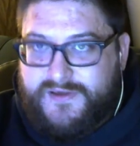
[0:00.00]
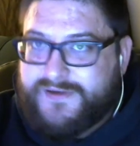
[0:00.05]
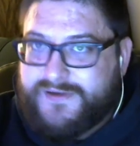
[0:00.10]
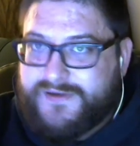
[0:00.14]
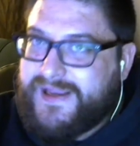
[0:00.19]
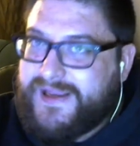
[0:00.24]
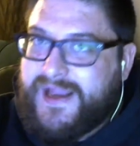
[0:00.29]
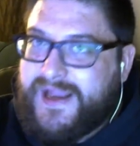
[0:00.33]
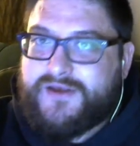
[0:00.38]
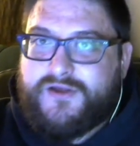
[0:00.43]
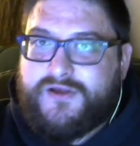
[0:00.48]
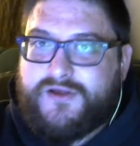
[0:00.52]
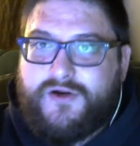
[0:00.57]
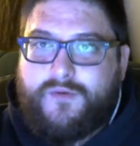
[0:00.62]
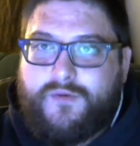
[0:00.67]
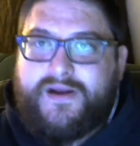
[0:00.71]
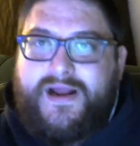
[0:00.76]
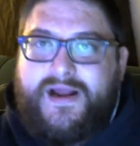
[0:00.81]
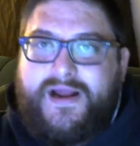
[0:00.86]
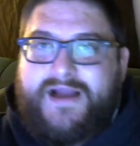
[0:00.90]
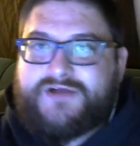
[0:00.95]
Yeah, you know
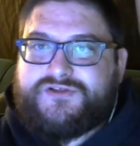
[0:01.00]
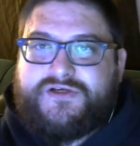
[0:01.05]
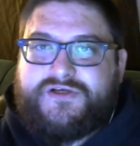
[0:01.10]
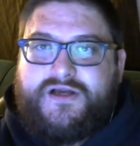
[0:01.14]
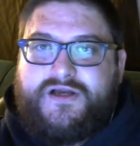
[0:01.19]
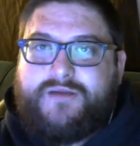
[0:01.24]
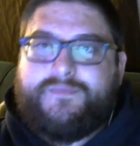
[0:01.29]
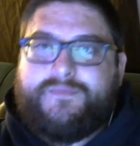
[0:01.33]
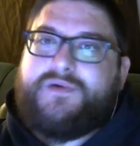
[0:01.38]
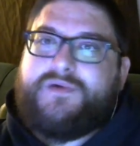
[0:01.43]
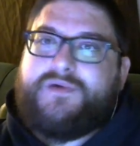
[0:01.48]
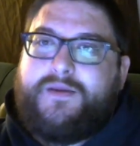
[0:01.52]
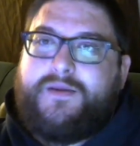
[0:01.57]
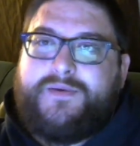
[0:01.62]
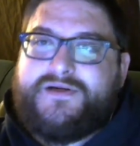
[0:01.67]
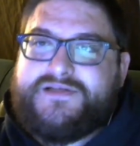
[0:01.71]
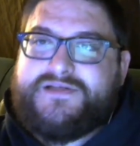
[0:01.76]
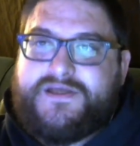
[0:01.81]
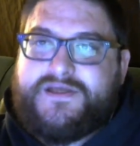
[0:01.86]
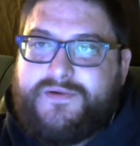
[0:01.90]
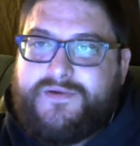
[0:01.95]
what? Actually, I'm going to
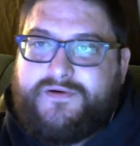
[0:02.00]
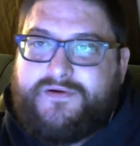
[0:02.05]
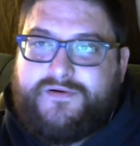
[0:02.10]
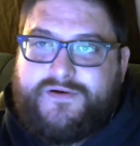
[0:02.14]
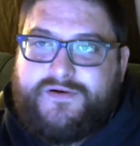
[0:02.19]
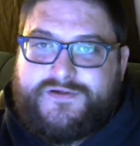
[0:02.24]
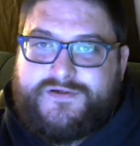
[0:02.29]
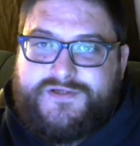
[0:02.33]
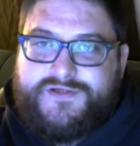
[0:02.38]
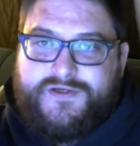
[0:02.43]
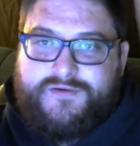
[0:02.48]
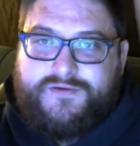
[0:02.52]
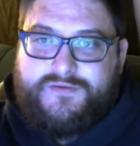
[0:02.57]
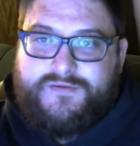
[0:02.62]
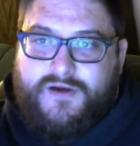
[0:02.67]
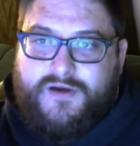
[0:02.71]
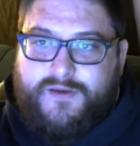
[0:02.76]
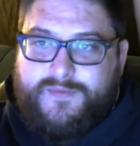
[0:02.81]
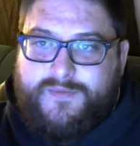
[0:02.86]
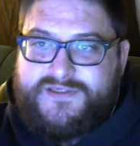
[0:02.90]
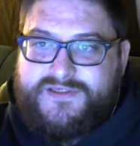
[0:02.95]
take Molinder too.
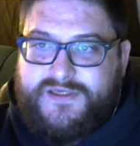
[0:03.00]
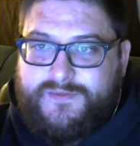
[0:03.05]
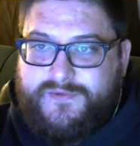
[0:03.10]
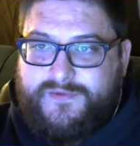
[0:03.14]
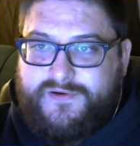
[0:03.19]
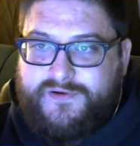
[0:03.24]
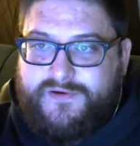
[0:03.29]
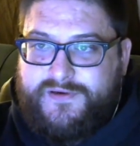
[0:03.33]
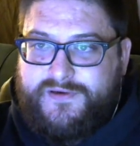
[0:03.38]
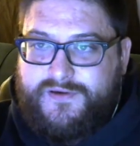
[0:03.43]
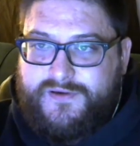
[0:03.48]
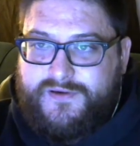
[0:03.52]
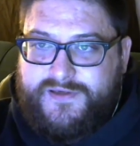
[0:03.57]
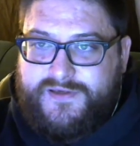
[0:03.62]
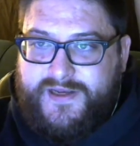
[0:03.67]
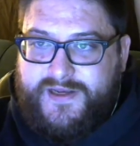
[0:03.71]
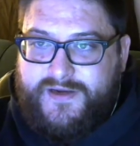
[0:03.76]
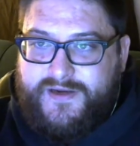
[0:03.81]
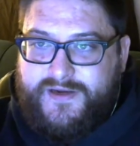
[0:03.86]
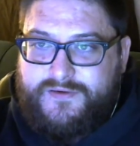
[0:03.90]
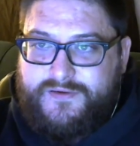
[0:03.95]
I'm going to take Molinder
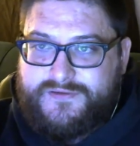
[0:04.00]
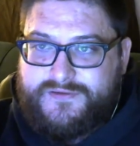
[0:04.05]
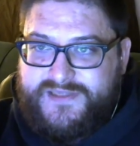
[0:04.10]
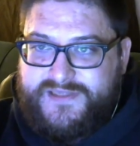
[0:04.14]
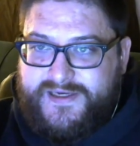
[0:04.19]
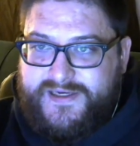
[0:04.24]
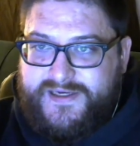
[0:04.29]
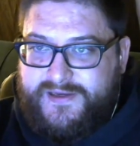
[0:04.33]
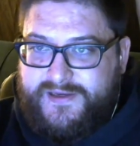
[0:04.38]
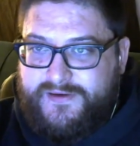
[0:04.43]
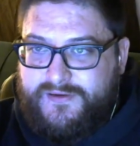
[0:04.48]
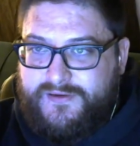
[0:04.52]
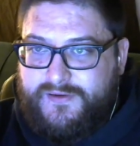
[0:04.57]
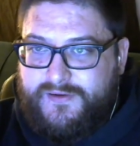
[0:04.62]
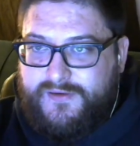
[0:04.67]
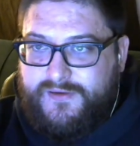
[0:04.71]
KO second.